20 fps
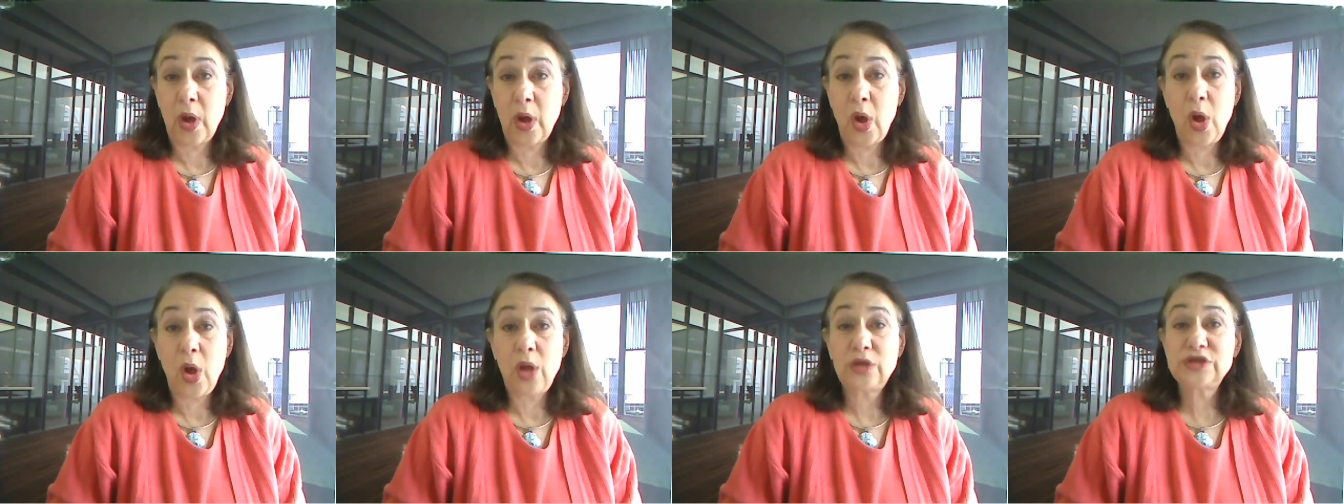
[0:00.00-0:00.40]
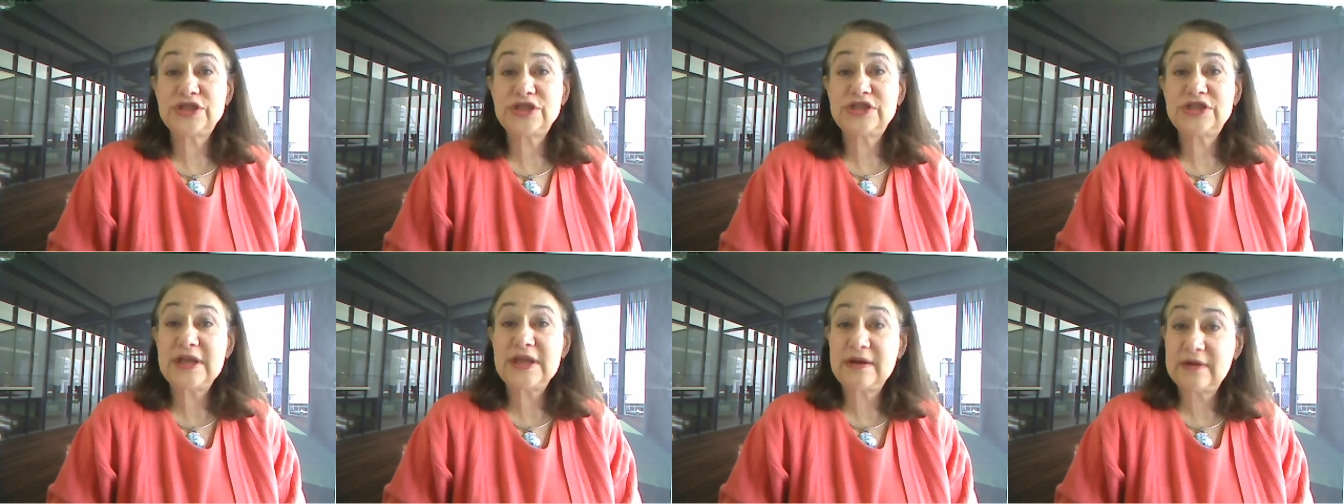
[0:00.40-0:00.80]
a whole
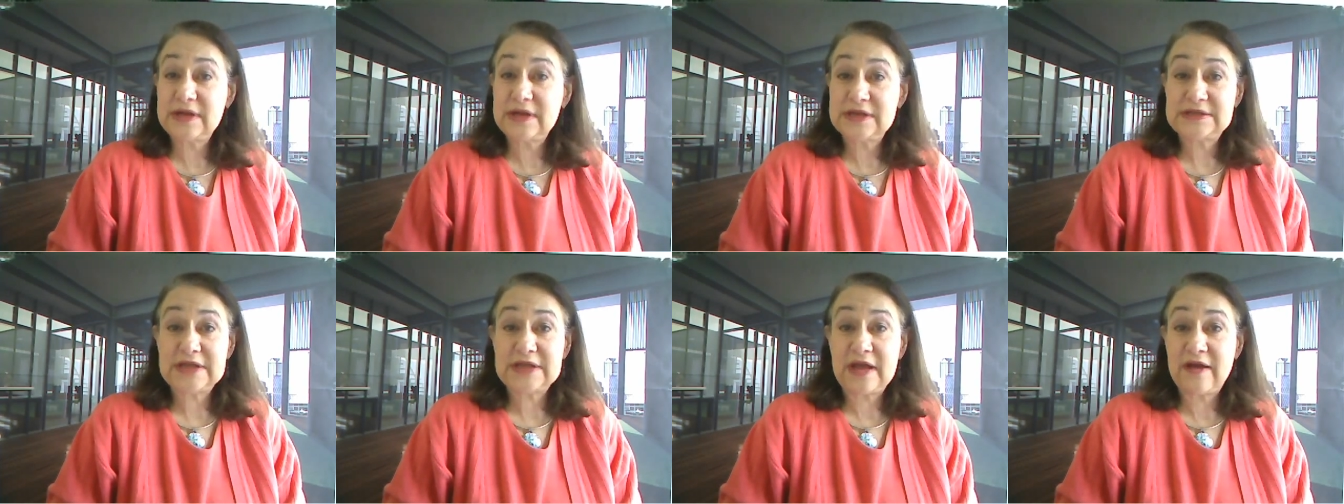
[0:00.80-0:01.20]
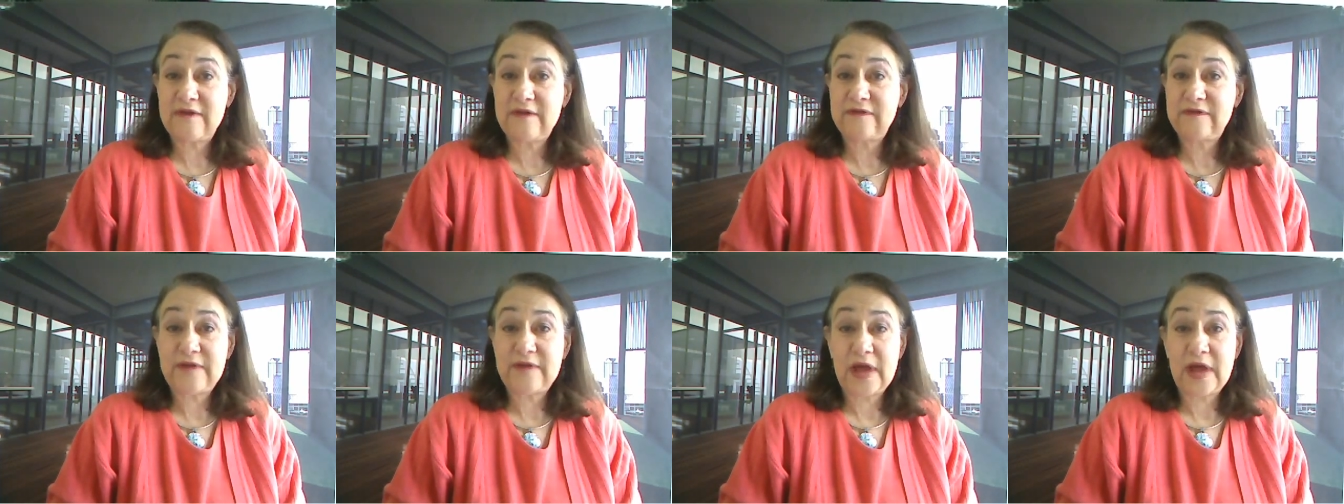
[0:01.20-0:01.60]
series
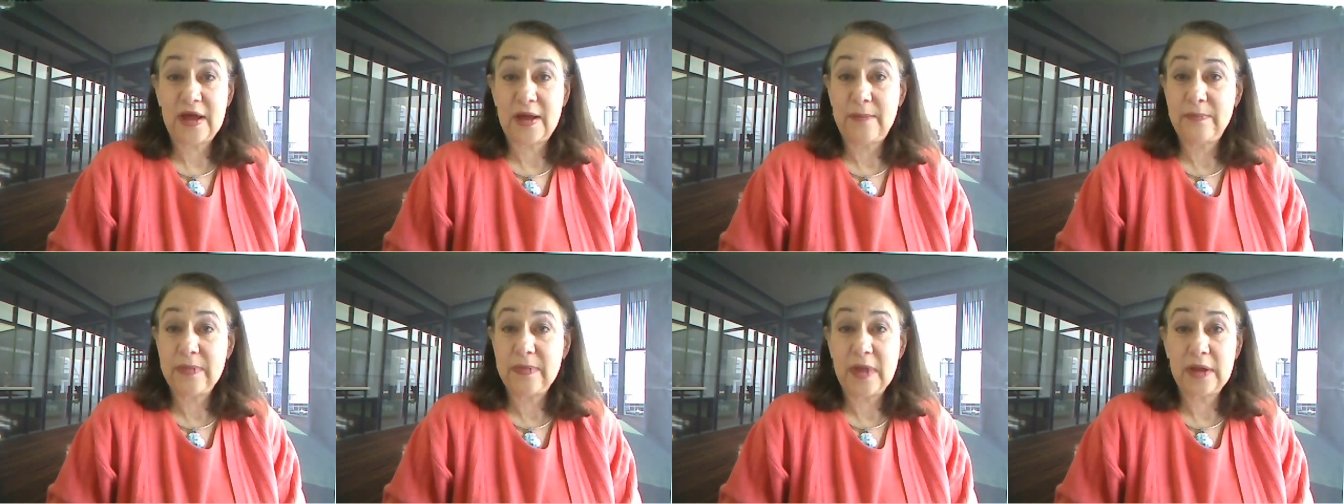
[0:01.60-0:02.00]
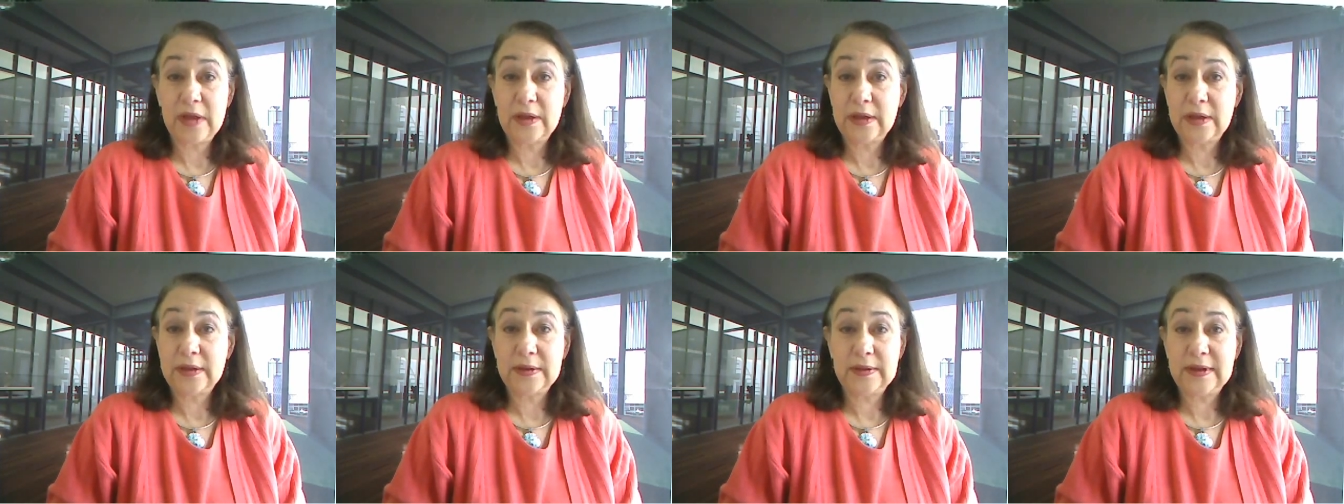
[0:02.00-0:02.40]
of um,
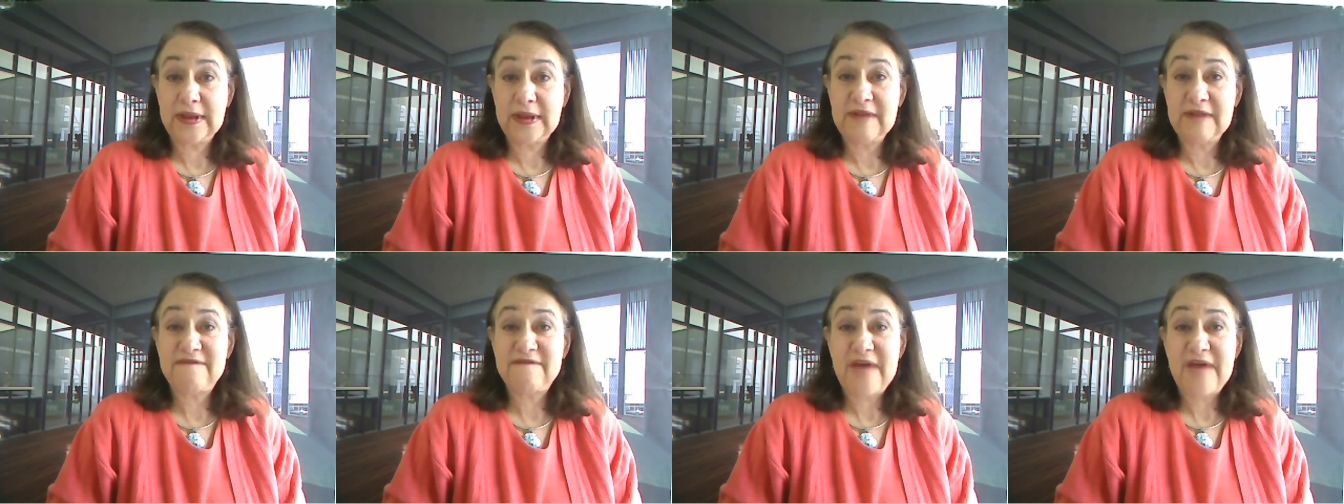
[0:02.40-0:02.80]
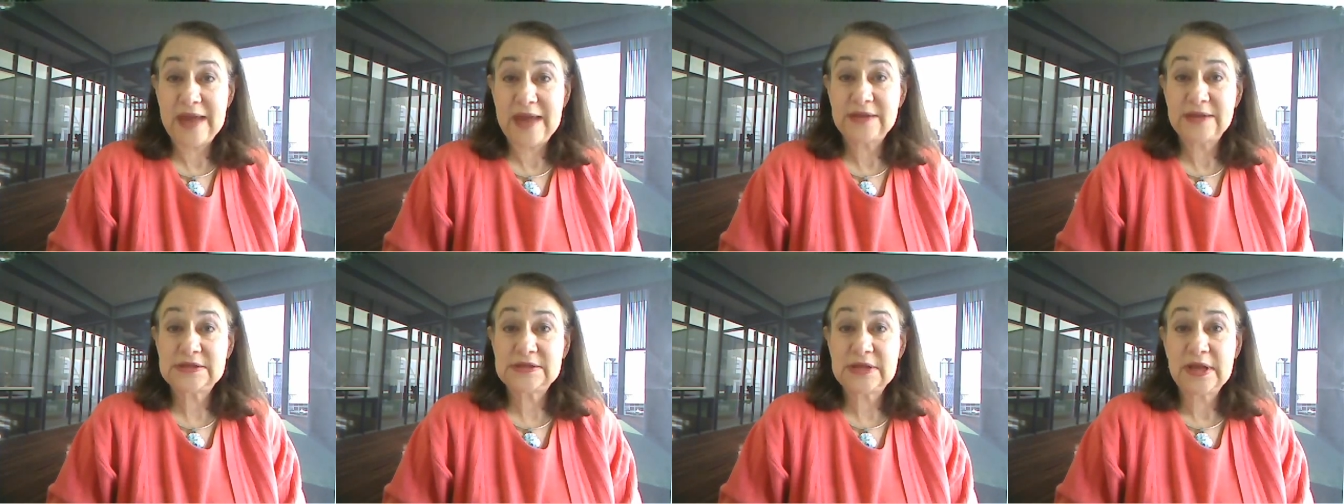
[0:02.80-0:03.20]

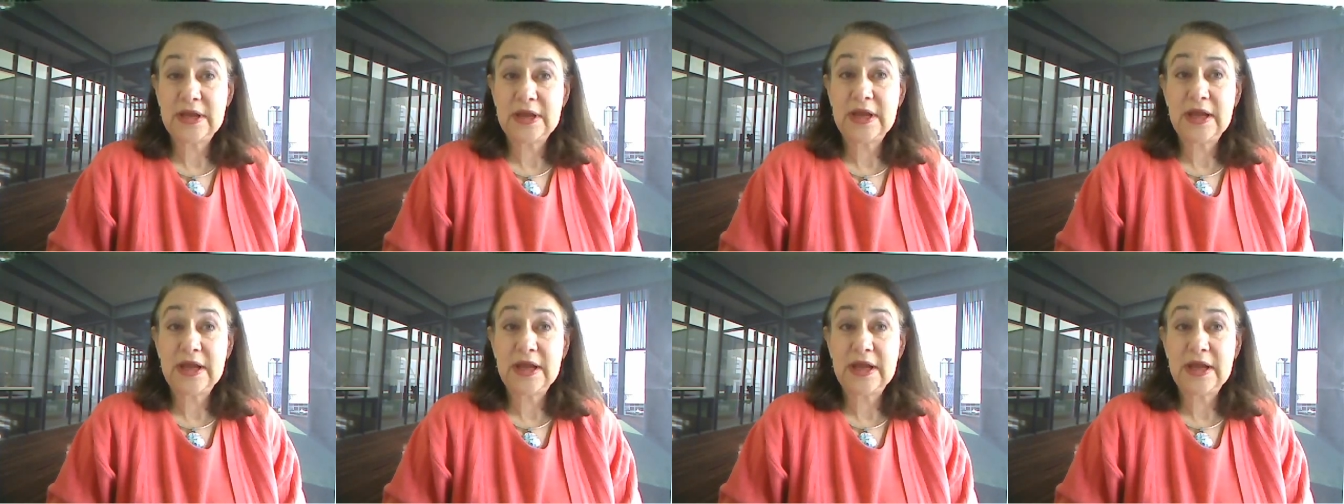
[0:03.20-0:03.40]
events